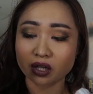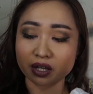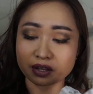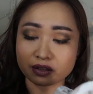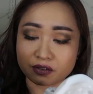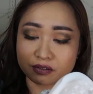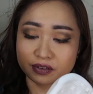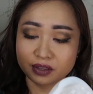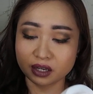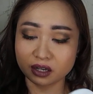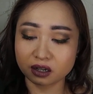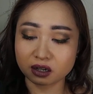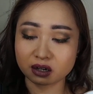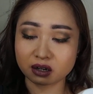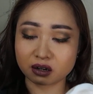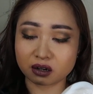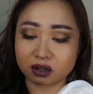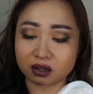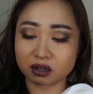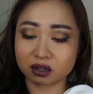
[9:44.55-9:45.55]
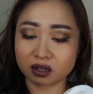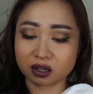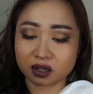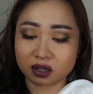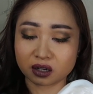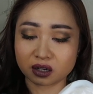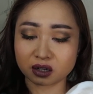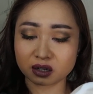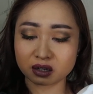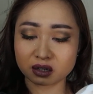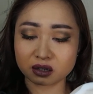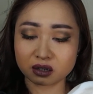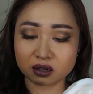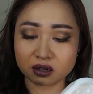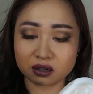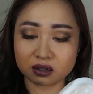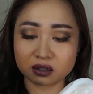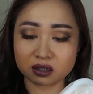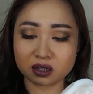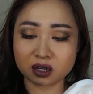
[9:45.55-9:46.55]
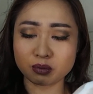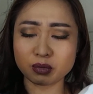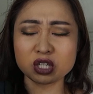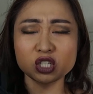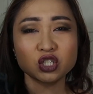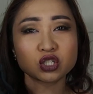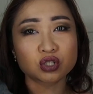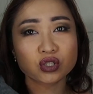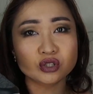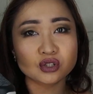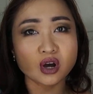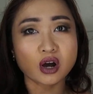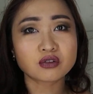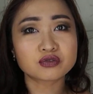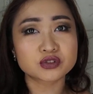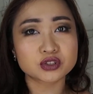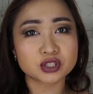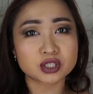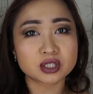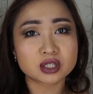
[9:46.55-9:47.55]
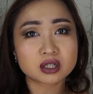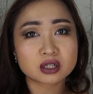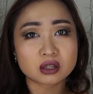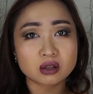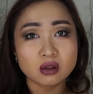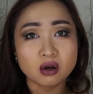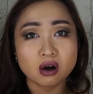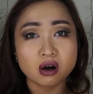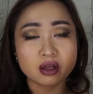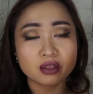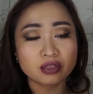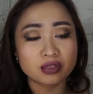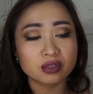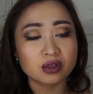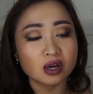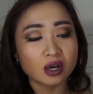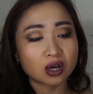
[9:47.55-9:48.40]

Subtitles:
I think a much softer cloth